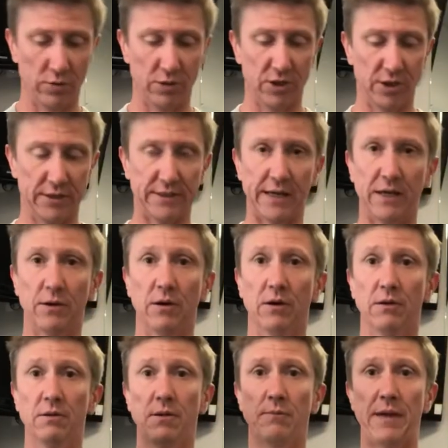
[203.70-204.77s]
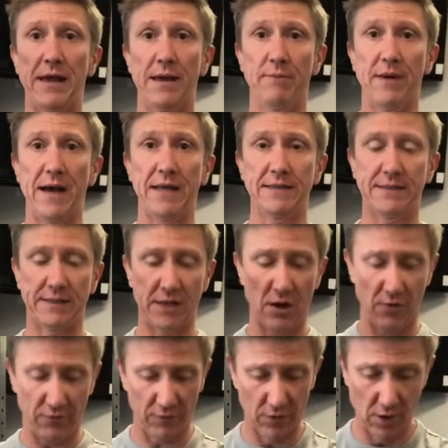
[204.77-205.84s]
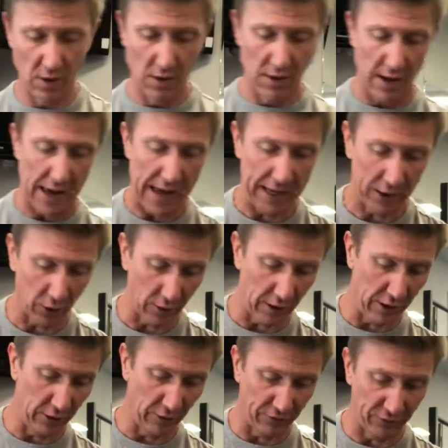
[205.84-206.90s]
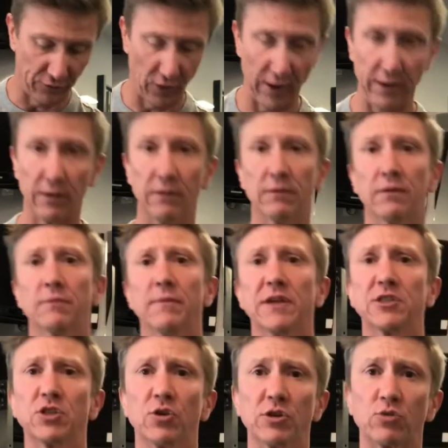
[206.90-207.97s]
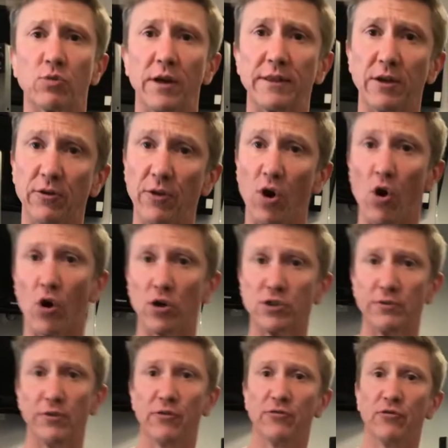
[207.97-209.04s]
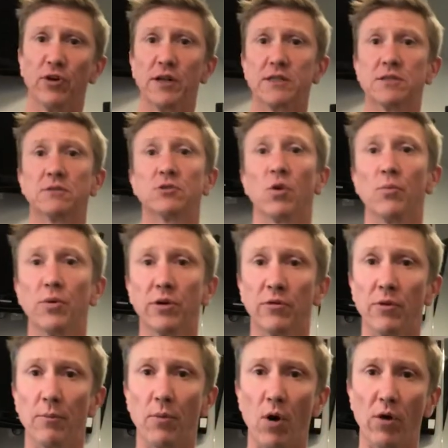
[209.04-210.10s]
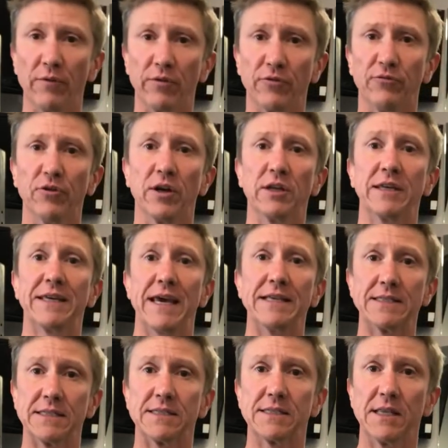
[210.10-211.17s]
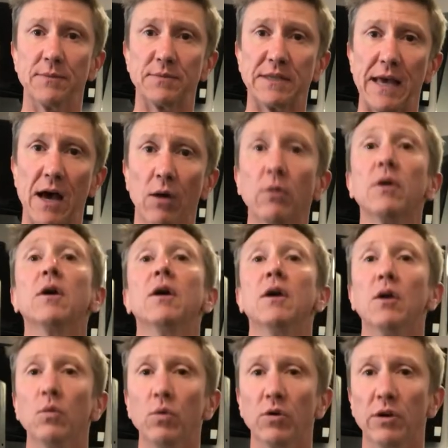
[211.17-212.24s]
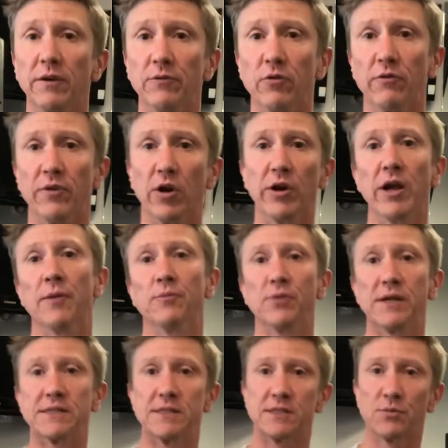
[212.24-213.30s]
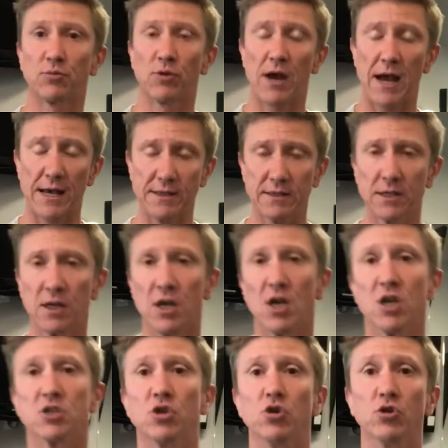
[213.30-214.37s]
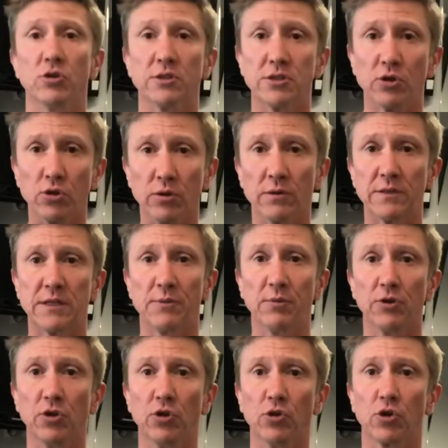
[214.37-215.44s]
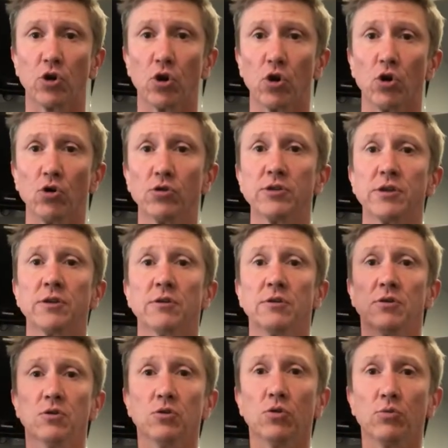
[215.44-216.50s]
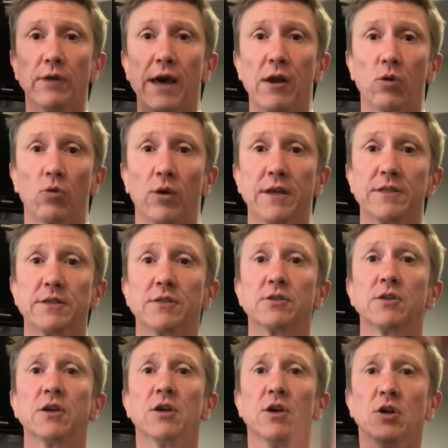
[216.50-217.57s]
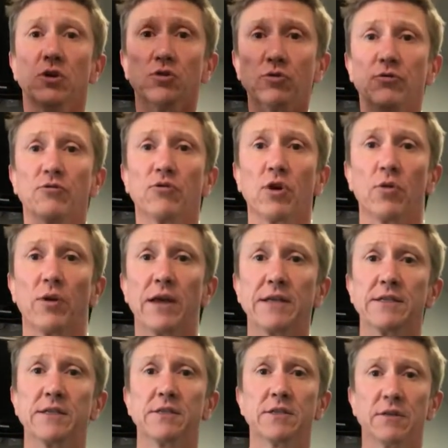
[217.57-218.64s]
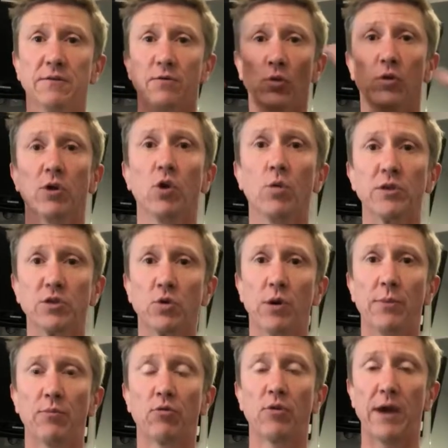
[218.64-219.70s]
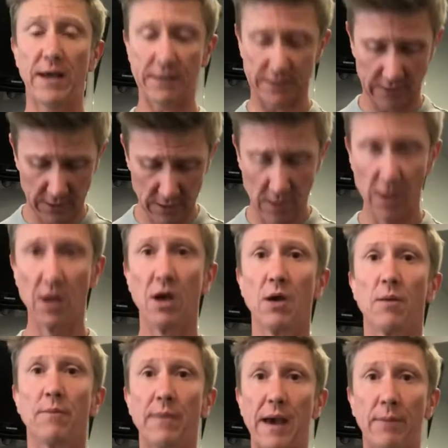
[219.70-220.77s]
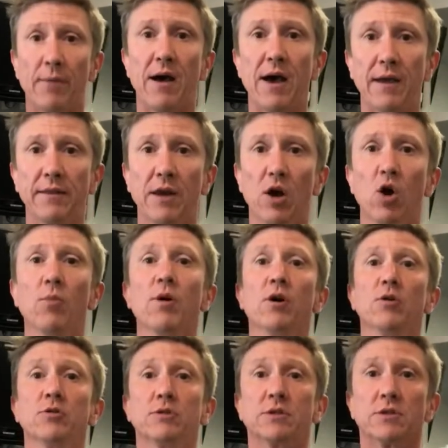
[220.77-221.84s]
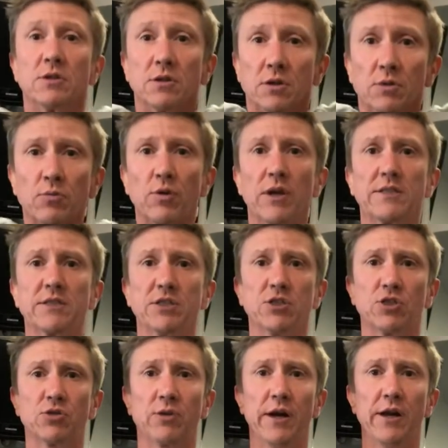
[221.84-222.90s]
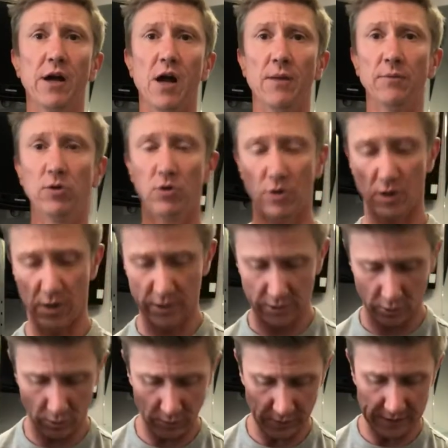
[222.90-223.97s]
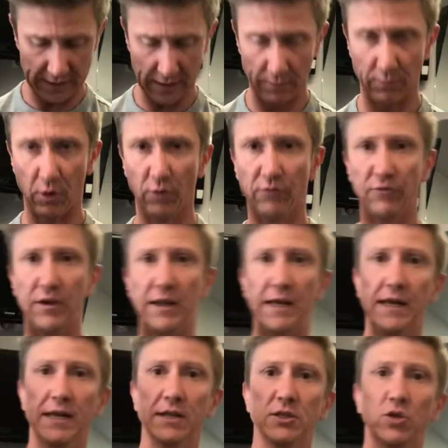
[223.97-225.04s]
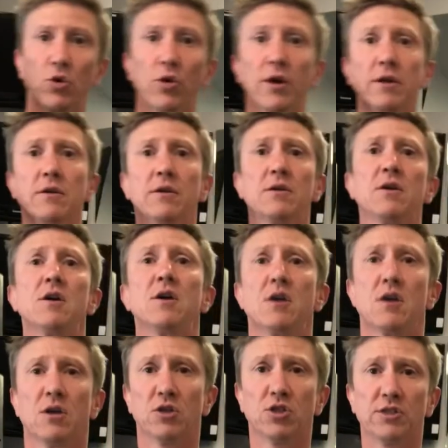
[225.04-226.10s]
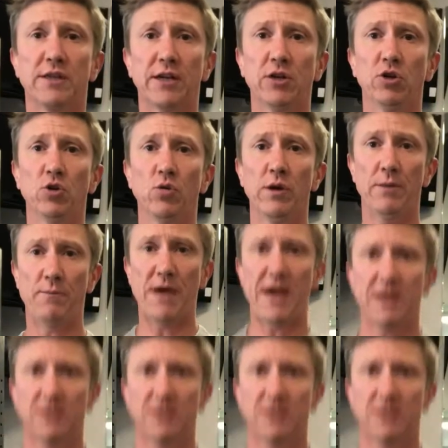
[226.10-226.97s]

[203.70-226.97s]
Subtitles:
just take a band by itself, anchor it in your foot. Make sure it's right there in the arch of your foot. Don't put it on the ball of your foot in case it slips out. We'll give you a very unpleasant surprise. So you can simply do your curls, you can do lateral raises, do front raises. If you want to go into a press, back behind the elbows, press it straight up. You can also set both feet into it, just like you're doing a back